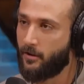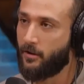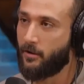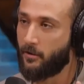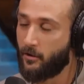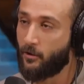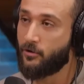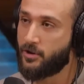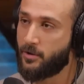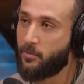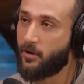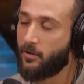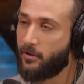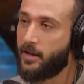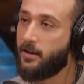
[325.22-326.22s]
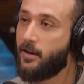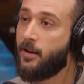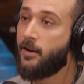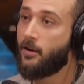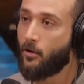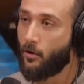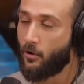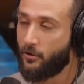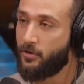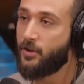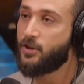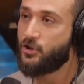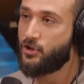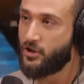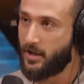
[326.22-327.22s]
on our, an Earthship on our land.
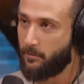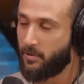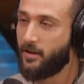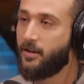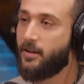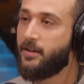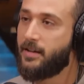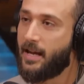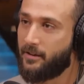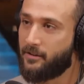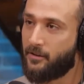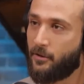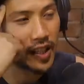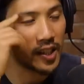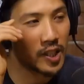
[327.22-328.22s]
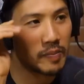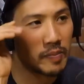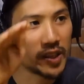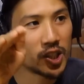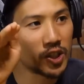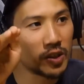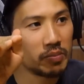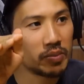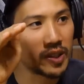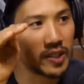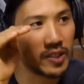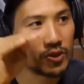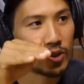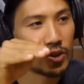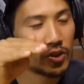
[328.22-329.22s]
Earthships. Yeah. So like a spaceship, but an
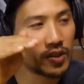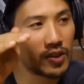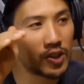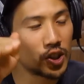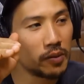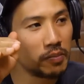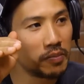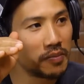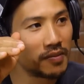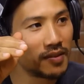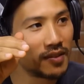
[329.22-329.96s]
Earth. Okay, I'm literally